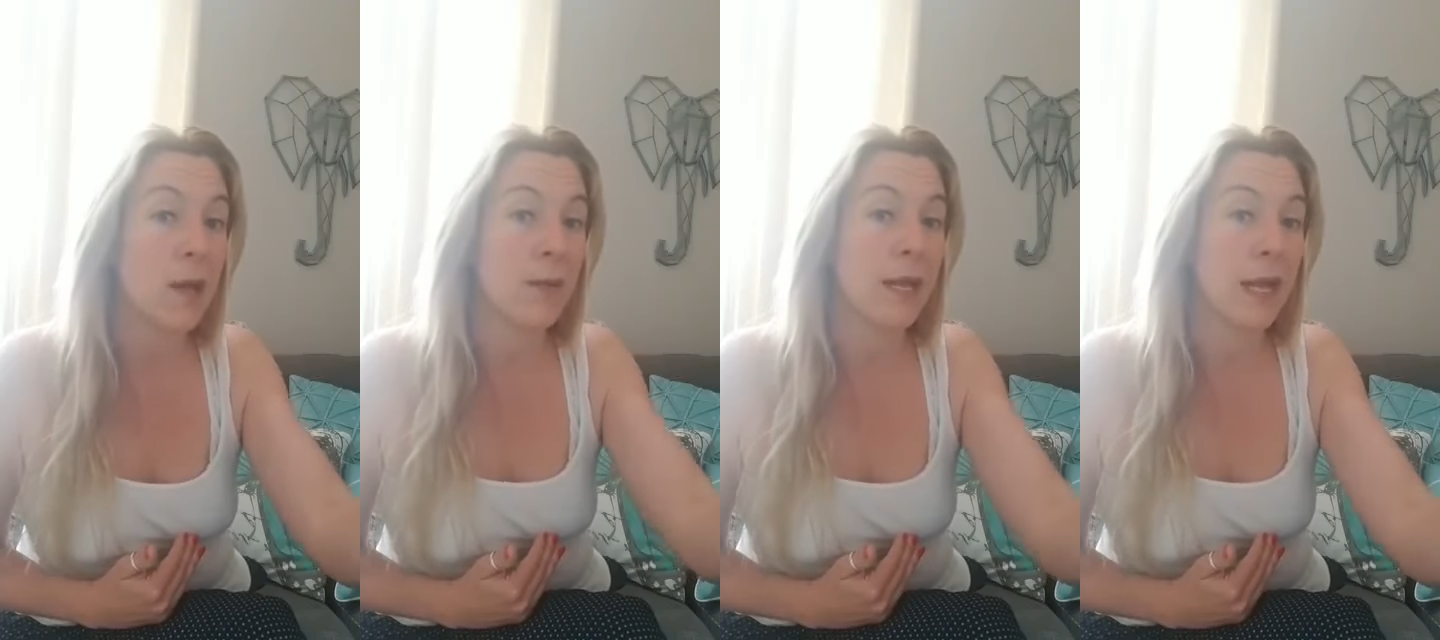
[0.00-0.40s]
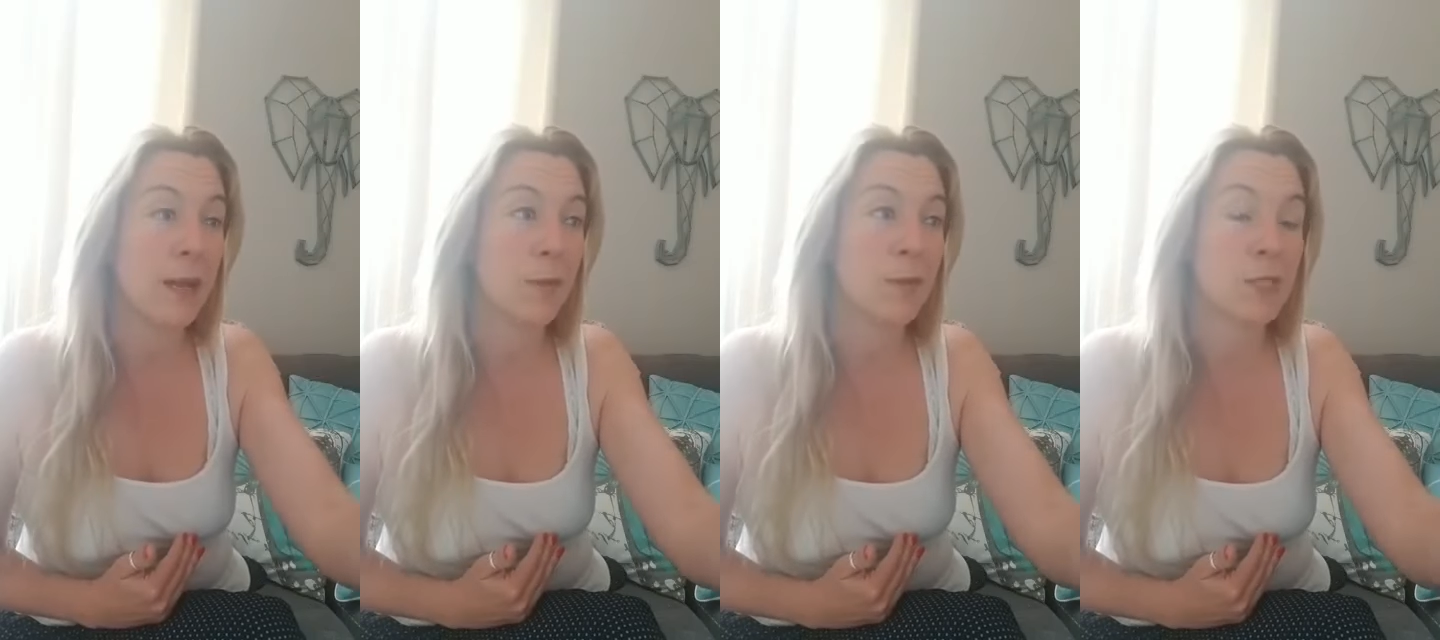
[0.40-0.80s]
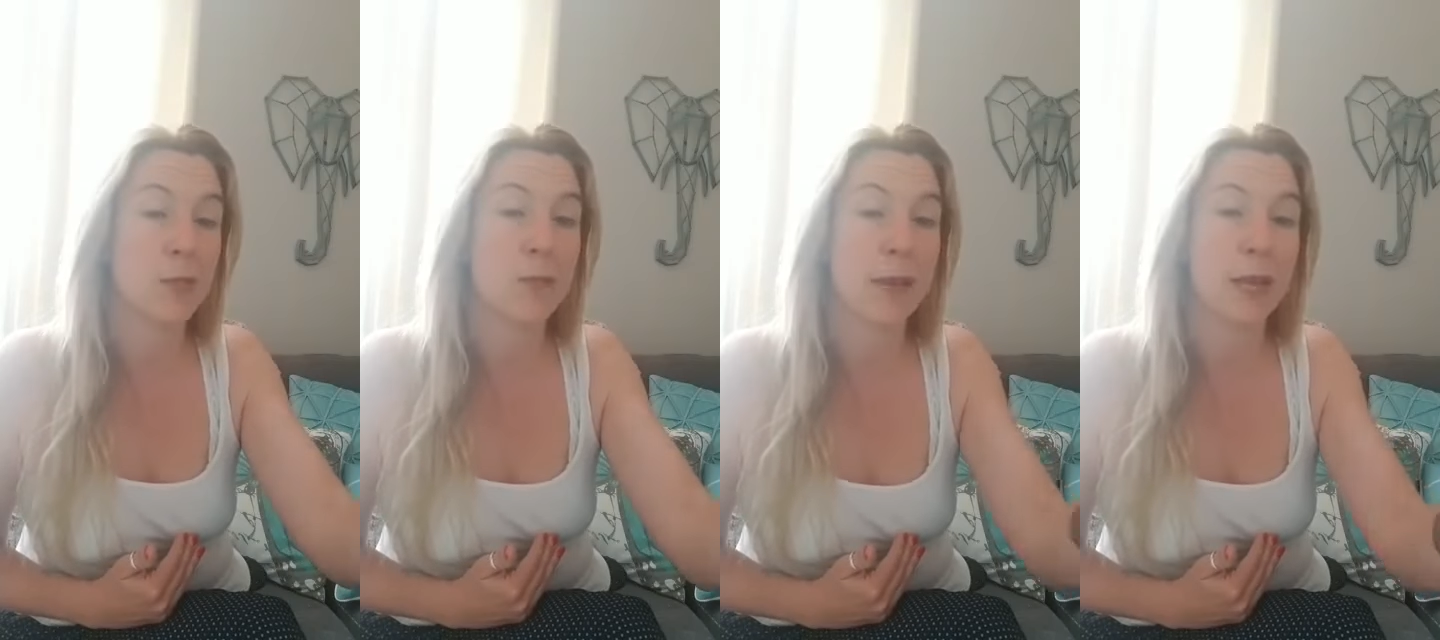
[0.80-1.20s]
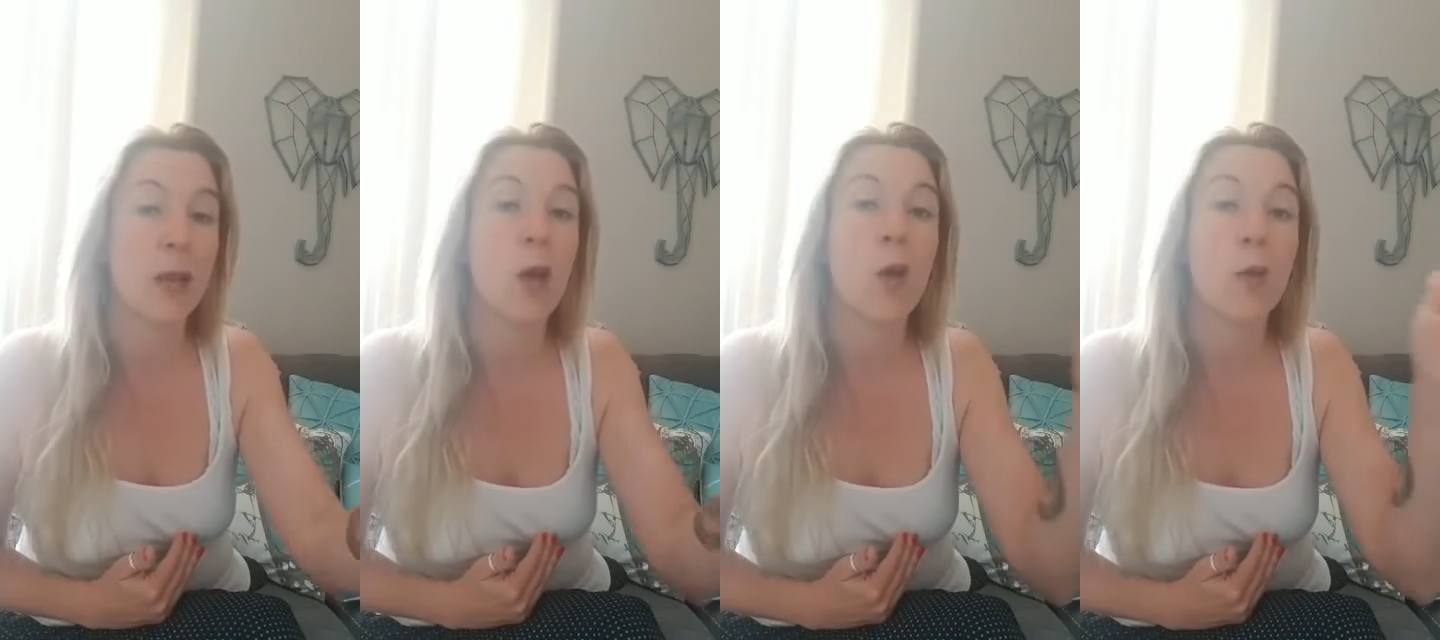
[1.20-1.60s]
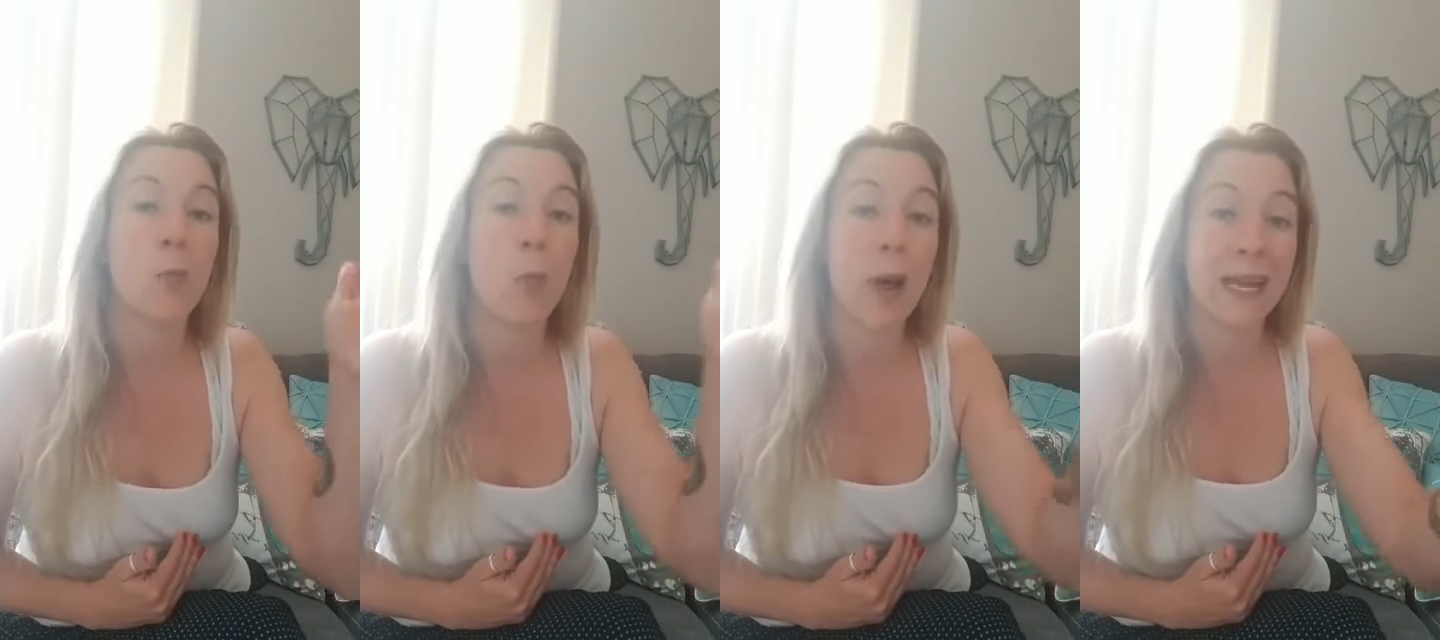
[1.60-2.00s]
and be able to make
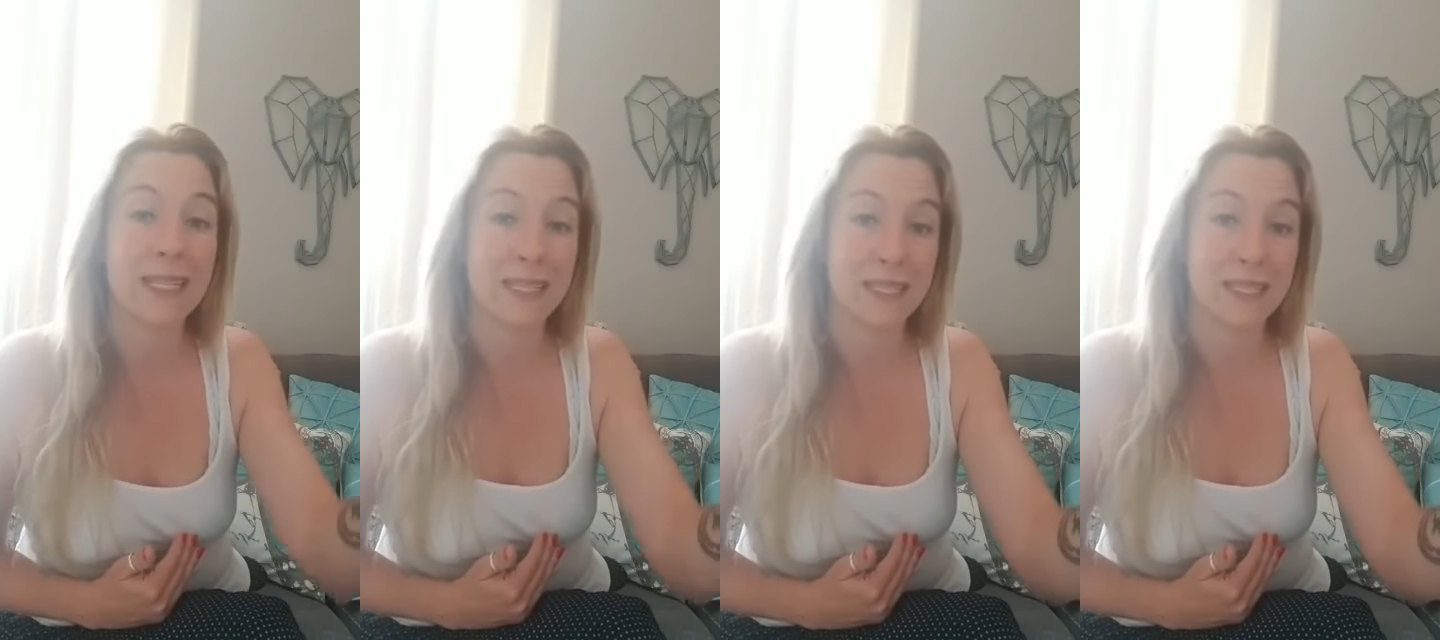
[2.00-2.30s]
wise